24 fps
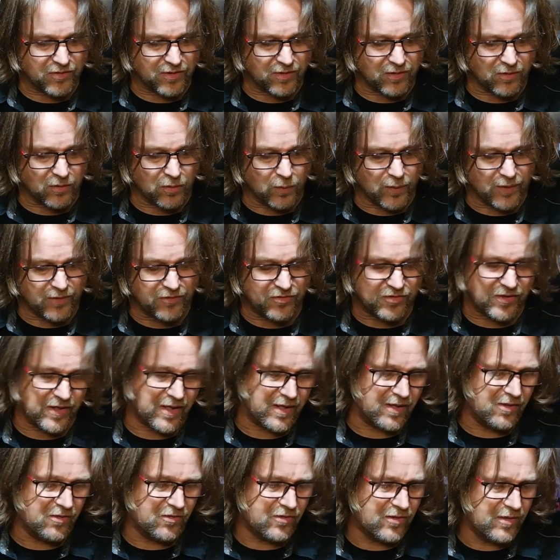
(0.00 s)
It always
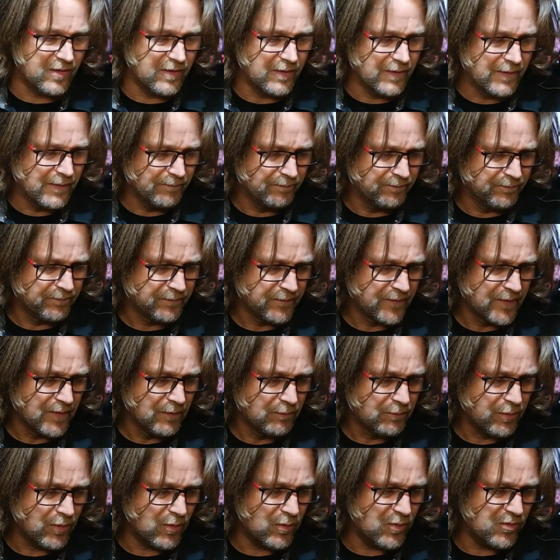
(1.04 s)
says
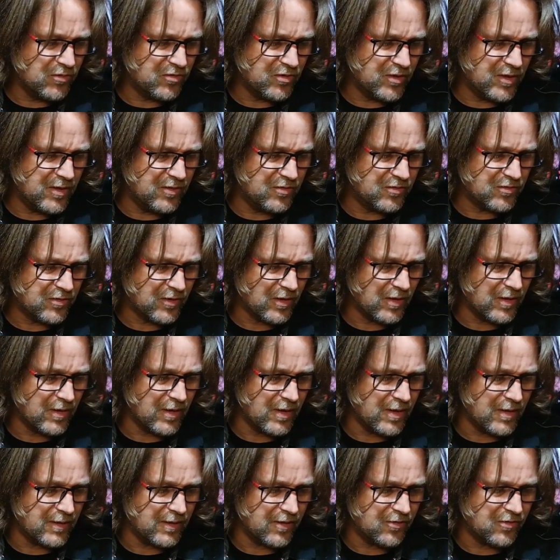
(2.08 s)
brewer's yeast. Oh
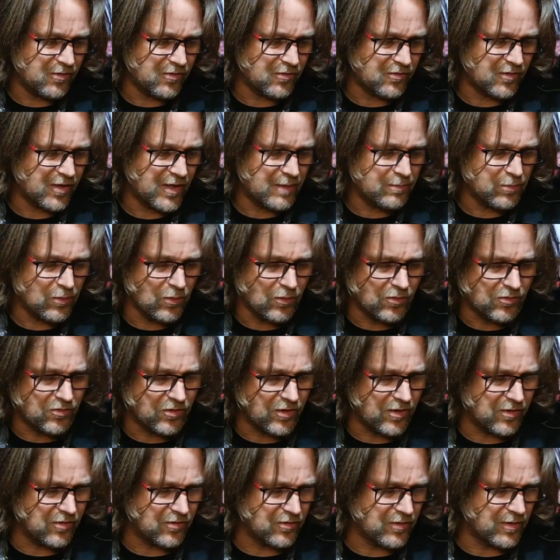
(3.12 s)
no, this doesn't say brewer's
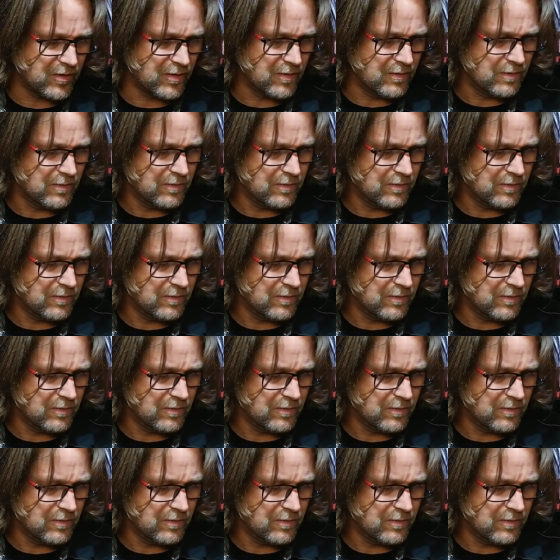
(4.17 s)
yeast.